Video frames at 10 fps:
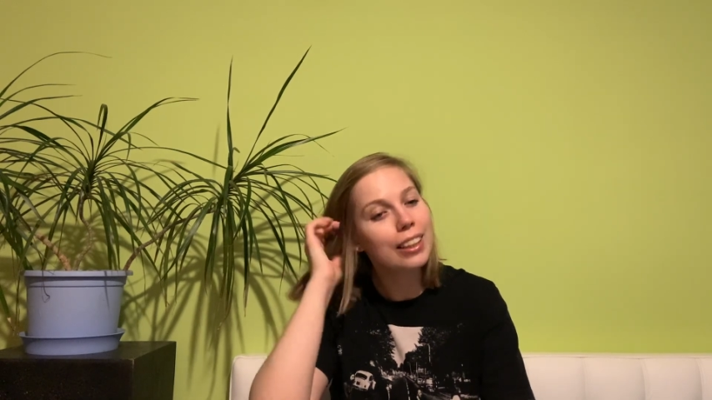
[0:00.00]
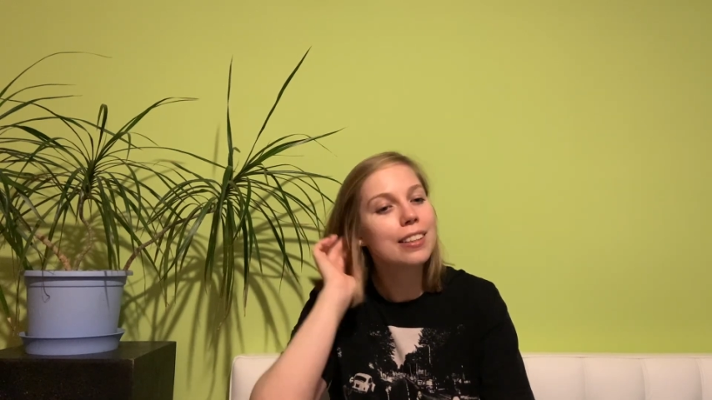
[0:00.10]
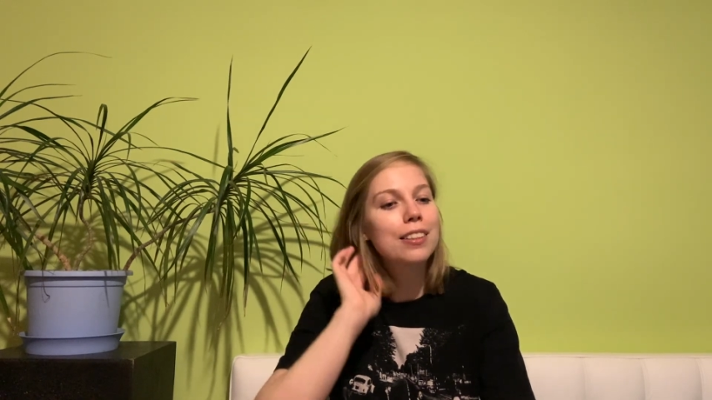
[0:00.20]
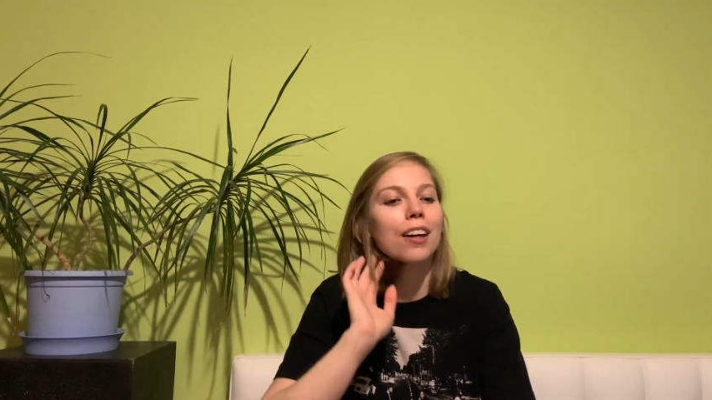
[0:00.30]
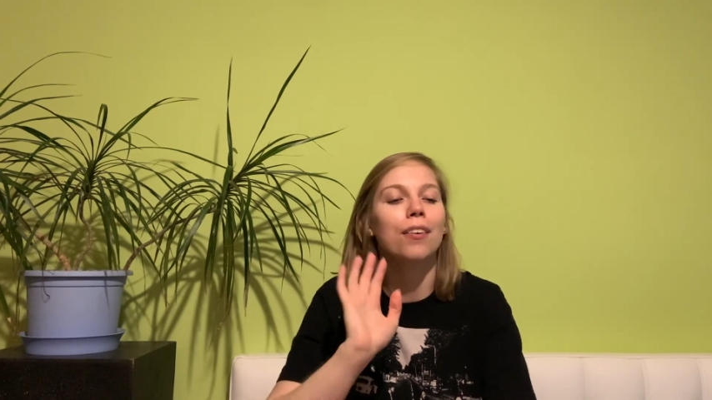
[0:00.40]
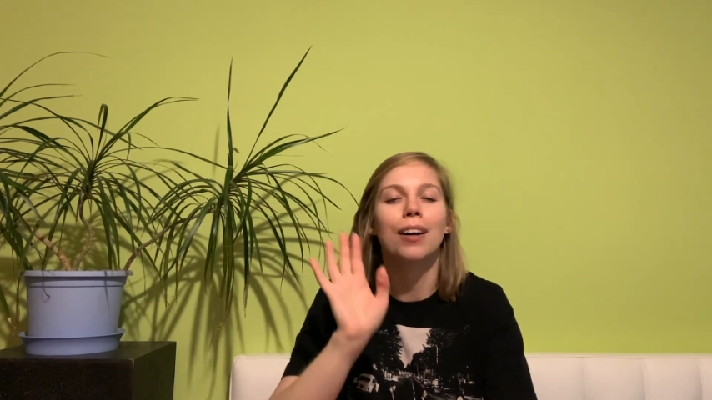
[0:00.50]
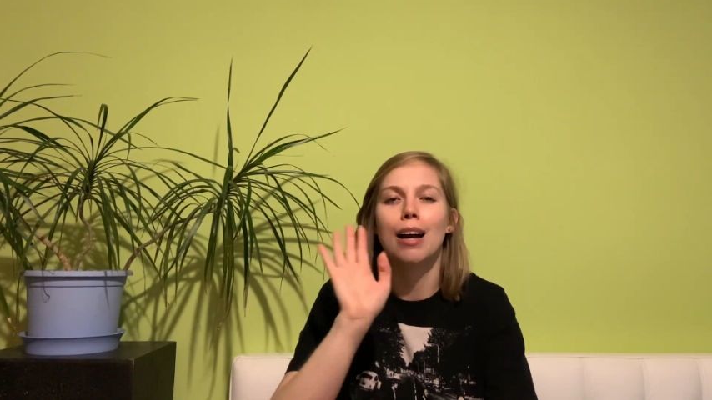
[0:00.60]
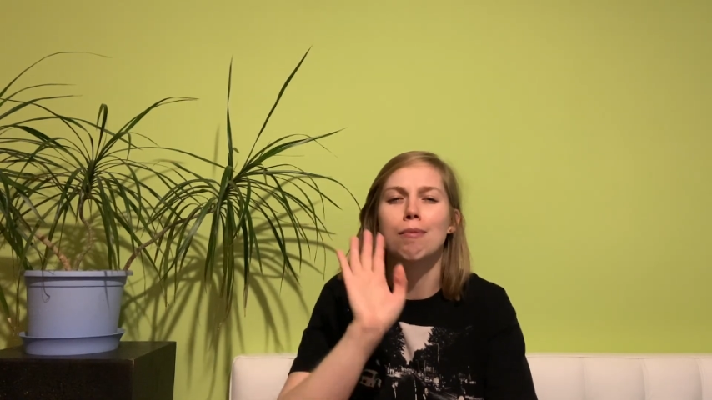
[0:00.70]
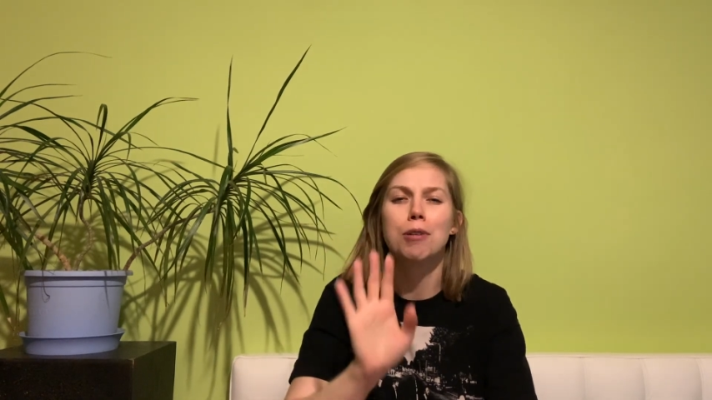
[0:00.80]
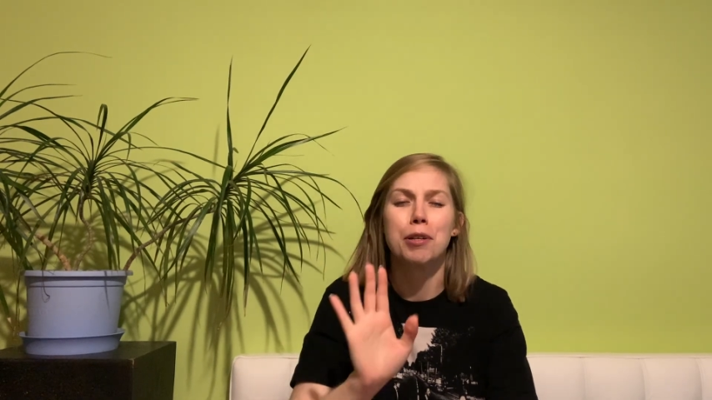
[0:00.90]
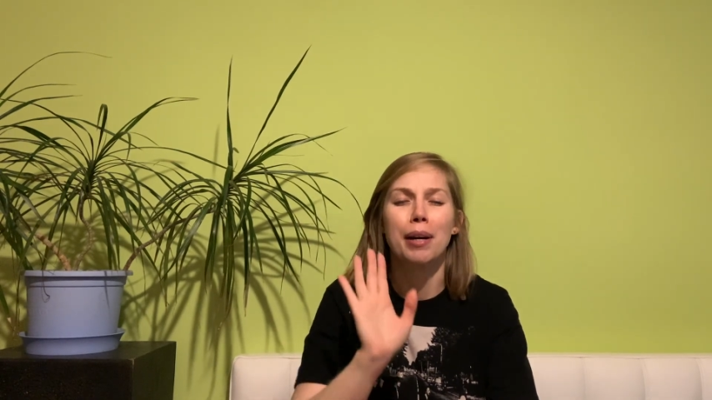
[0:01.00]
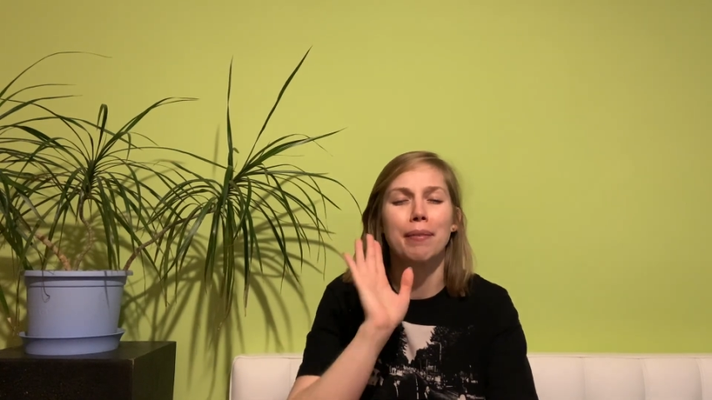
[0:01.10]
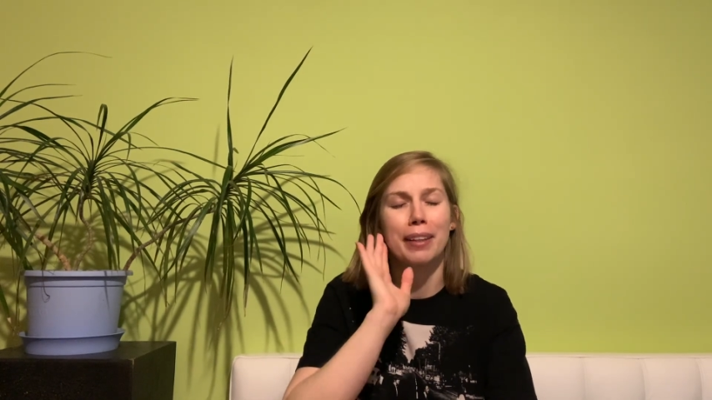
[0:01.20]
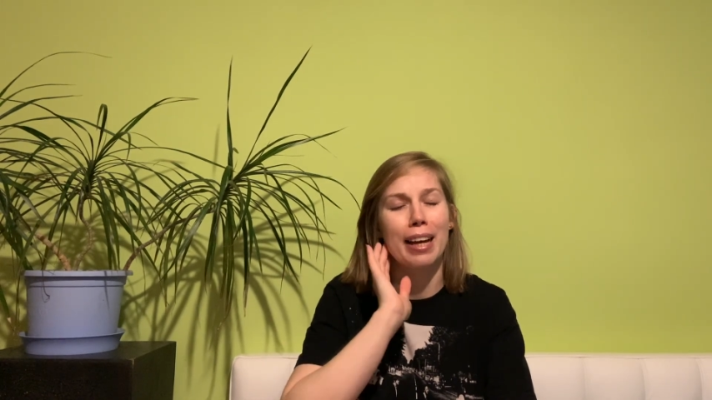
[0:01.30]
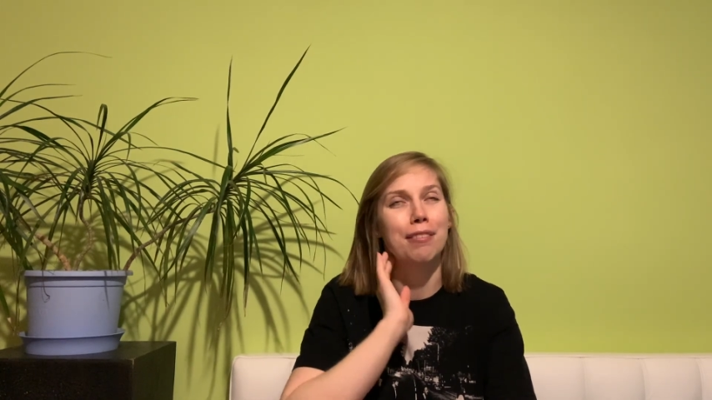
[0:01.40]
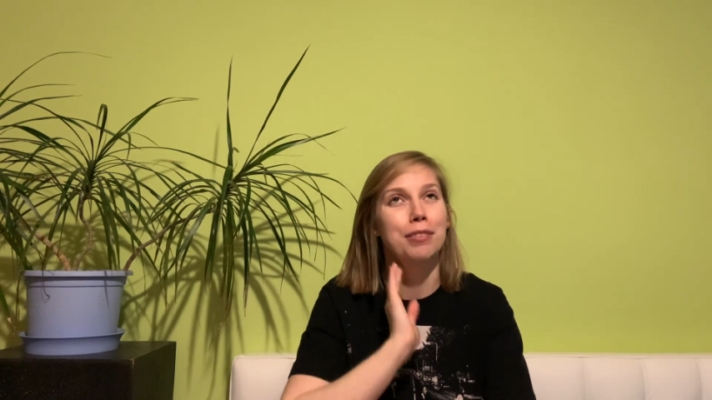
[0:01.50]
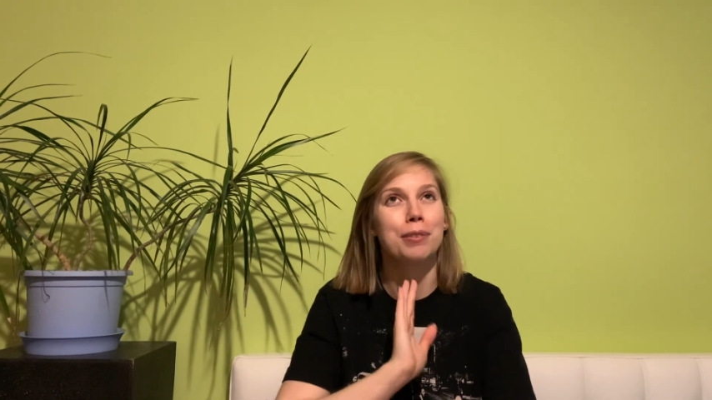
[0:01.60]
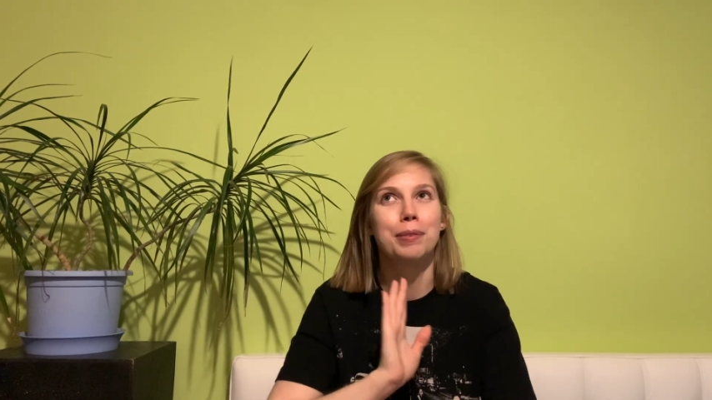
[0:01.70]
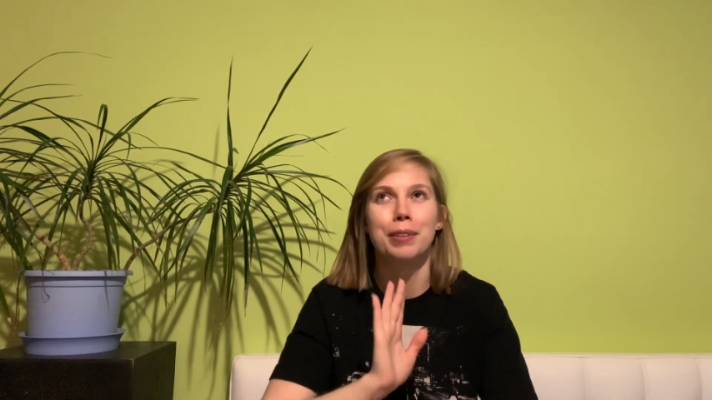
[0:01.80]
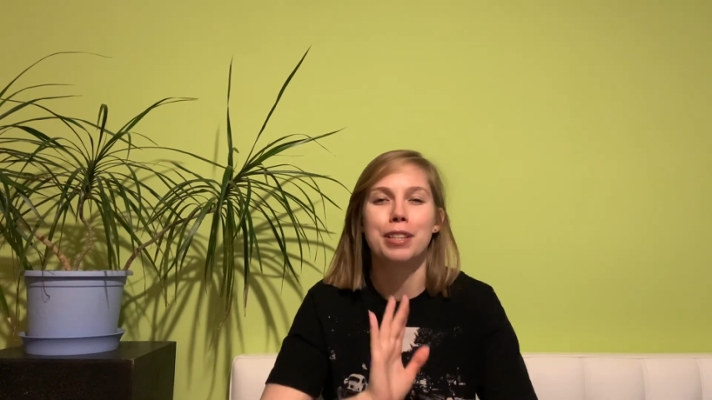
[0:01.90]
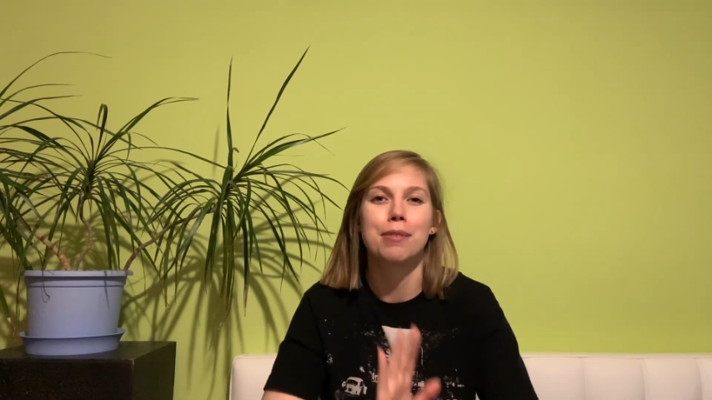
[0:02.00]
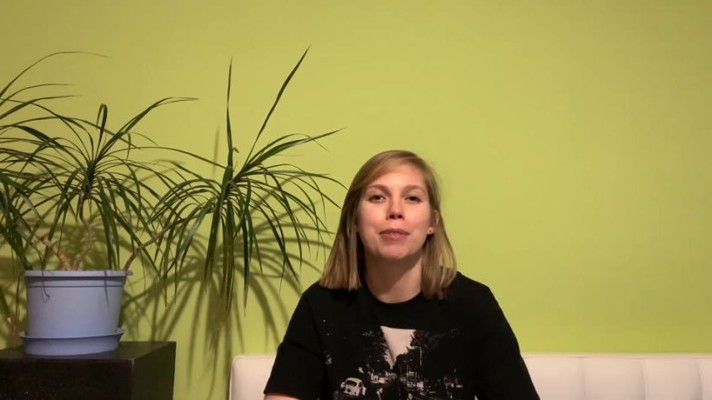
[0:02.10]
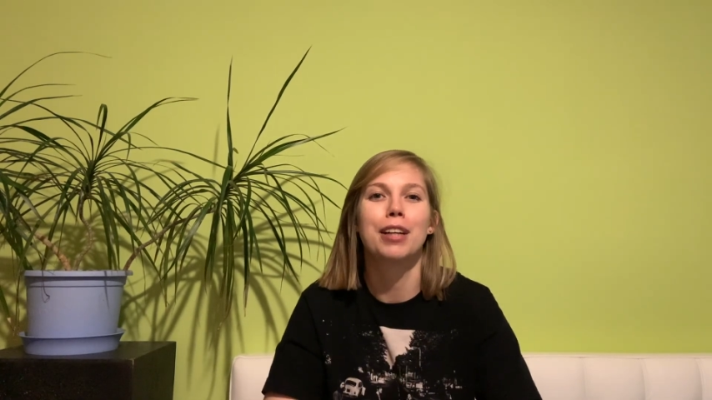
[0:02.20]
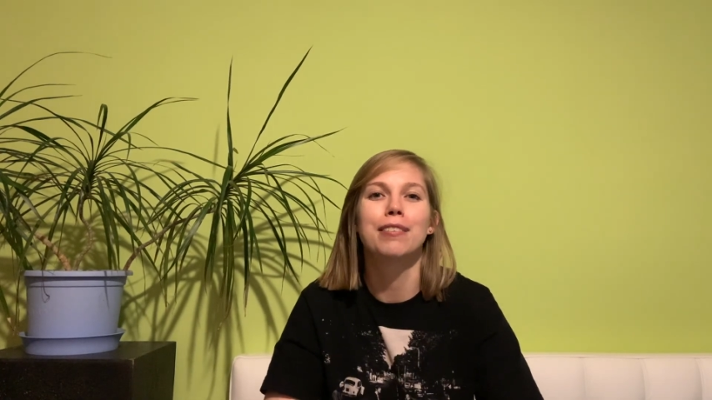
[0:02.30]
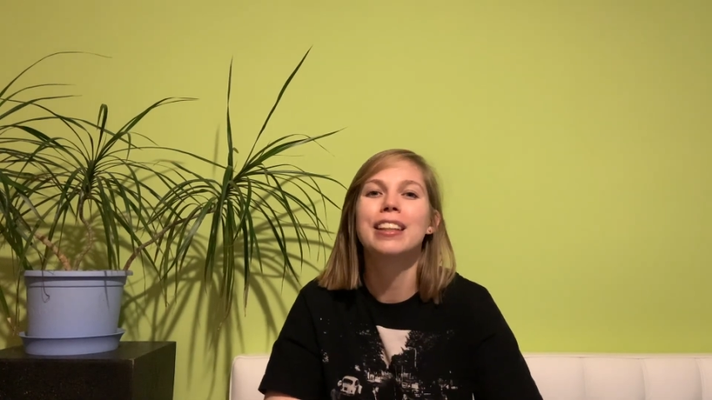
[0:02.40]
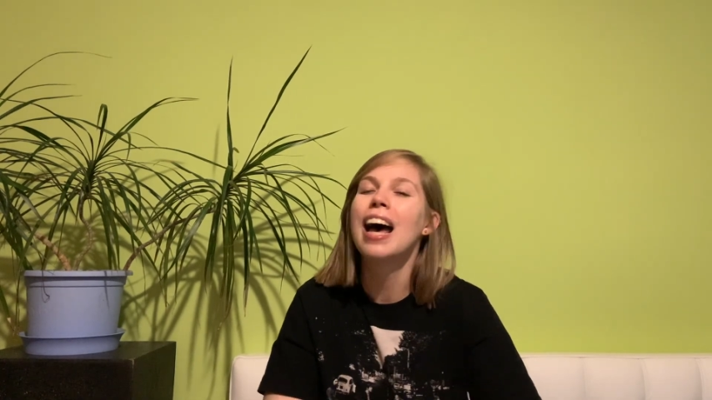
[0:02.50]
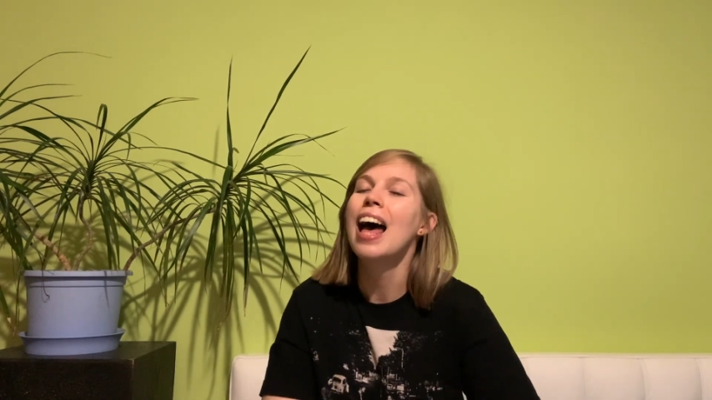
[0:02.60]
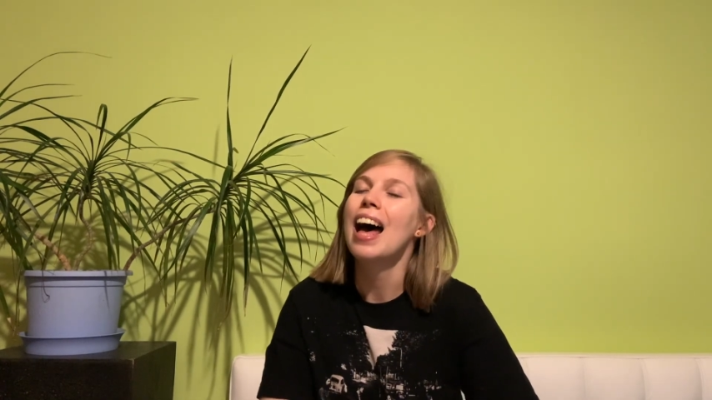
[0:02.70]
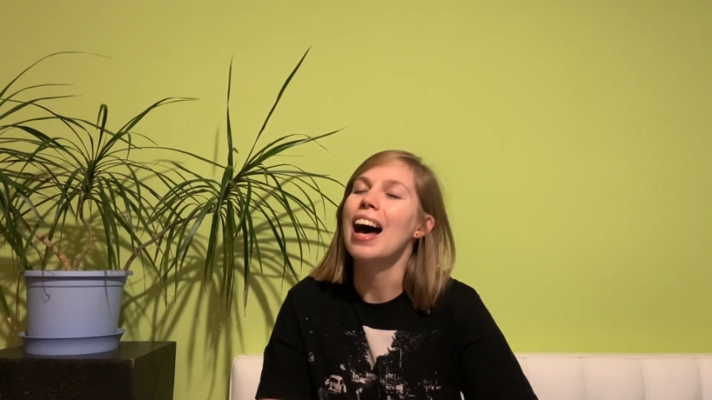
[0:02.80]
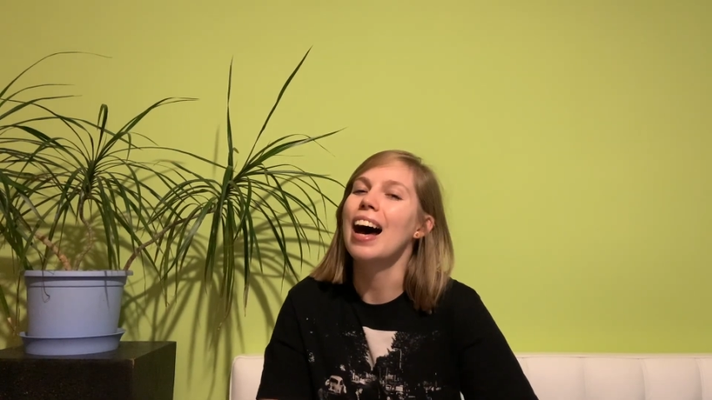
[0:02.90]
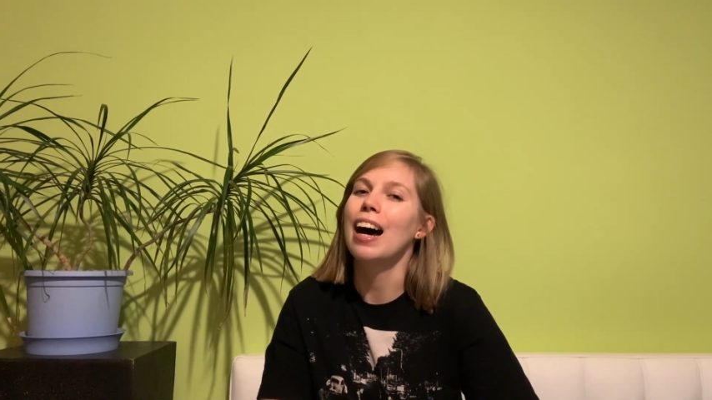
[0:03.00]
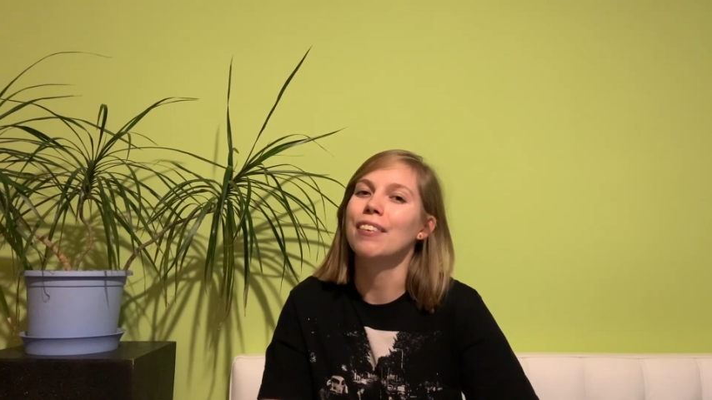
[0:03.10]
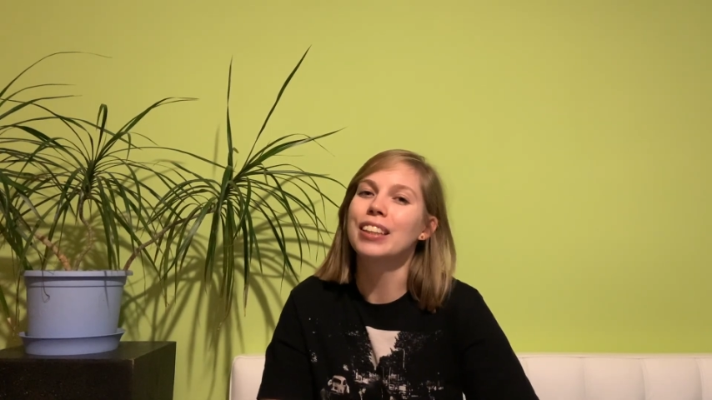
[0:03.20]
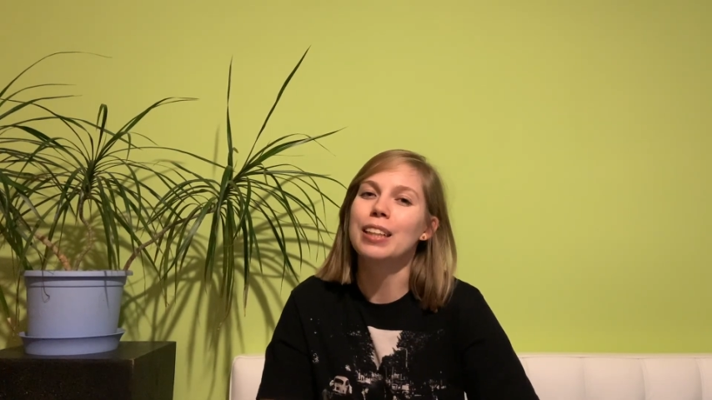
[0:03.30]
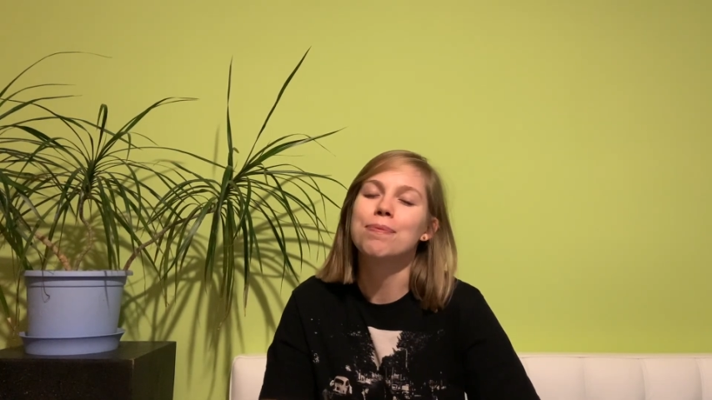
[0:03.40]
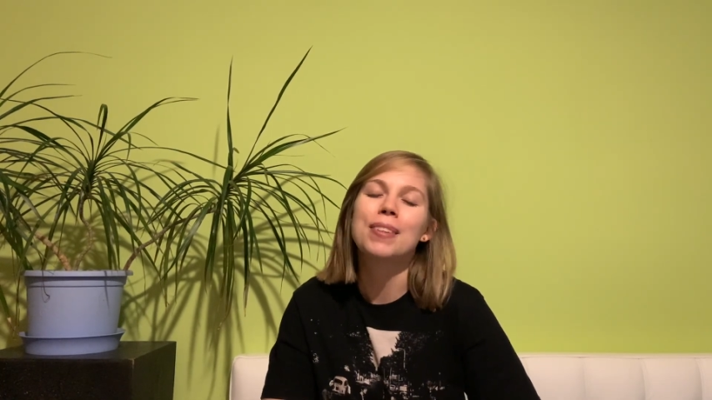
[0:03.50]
so I'm sure I'm gonna have to wash it more often. But yeah,